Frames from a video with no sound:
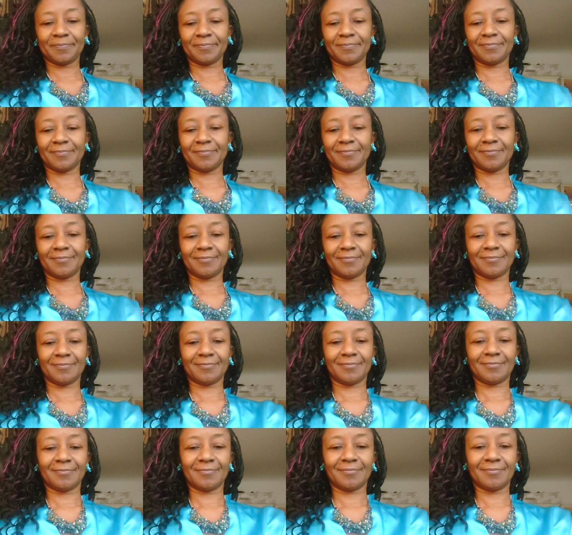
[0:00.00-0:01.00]

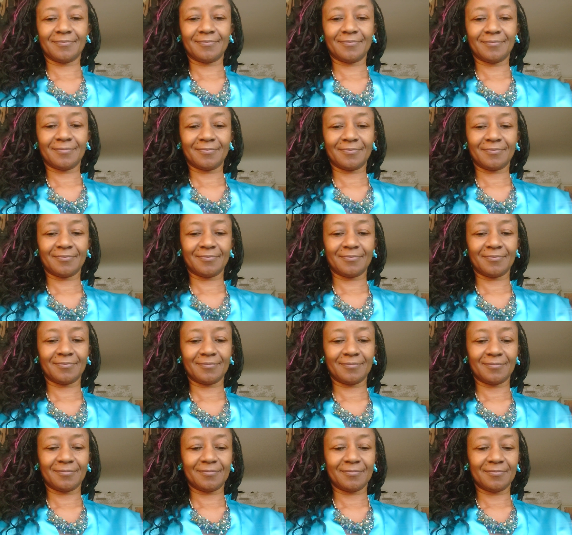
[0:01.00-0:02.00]

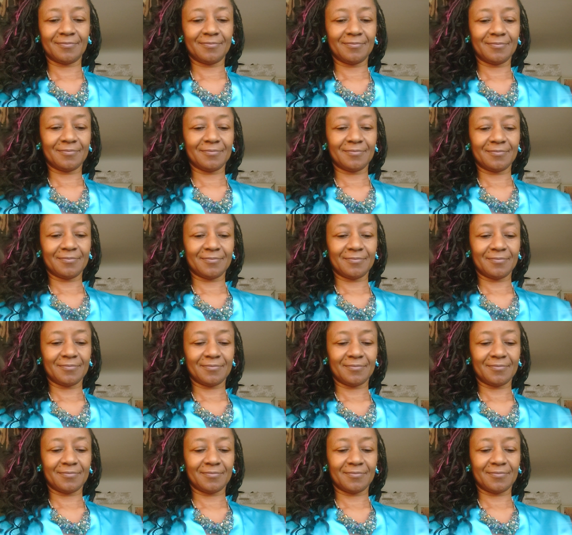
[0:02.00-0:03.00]

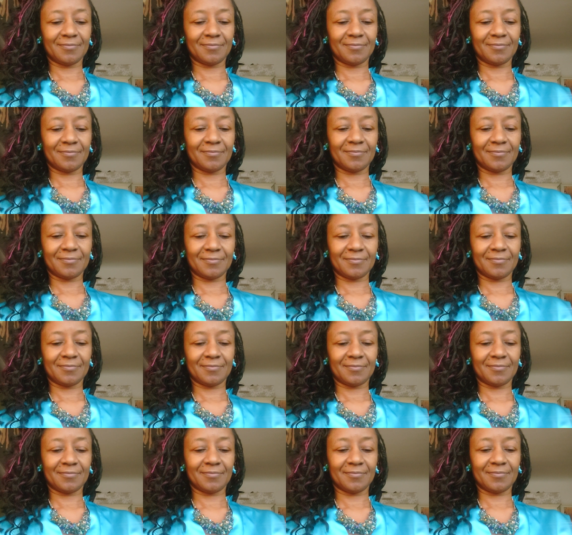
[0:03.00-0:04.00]

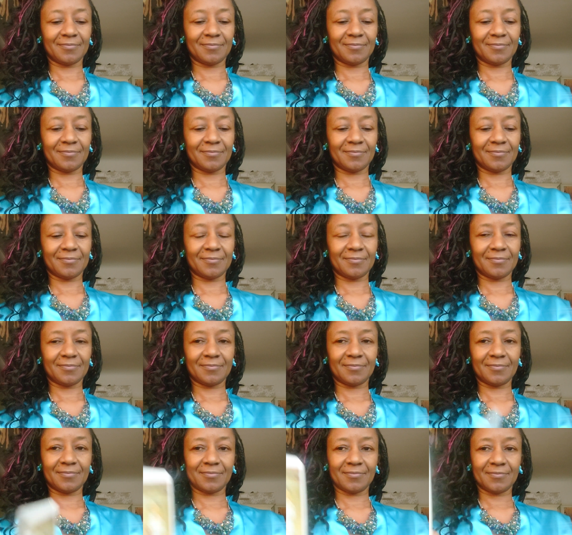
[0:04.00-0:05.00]

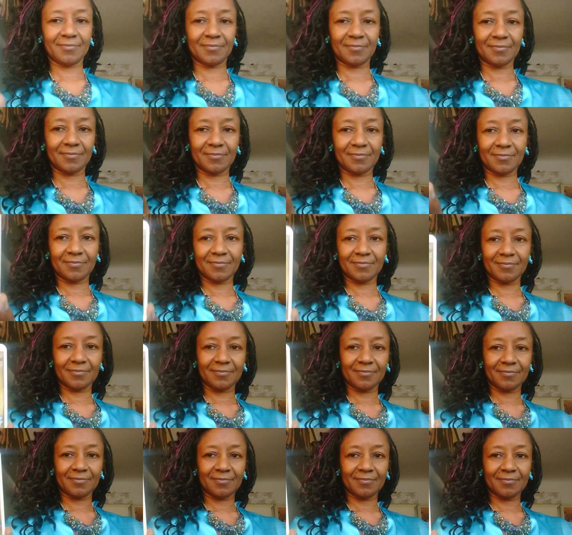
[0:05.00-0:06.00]

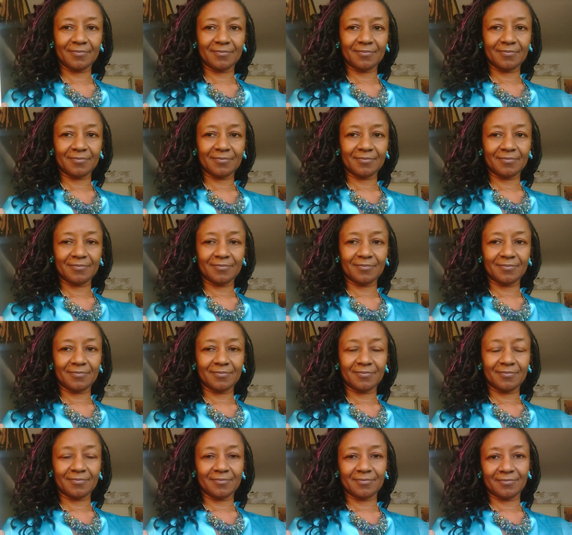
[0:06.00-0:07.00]

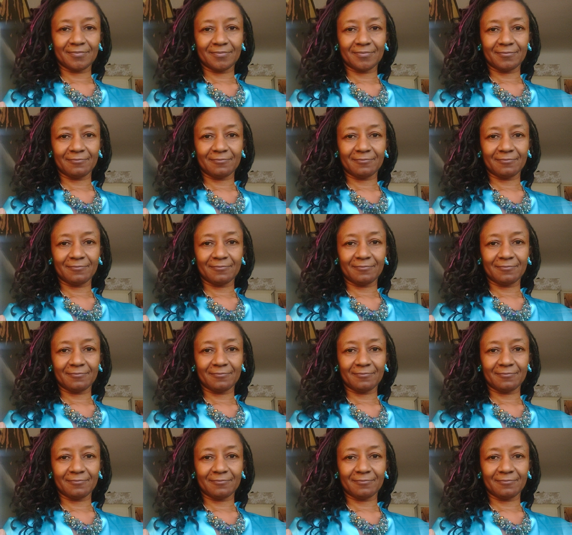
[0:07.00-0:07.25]
[no speech]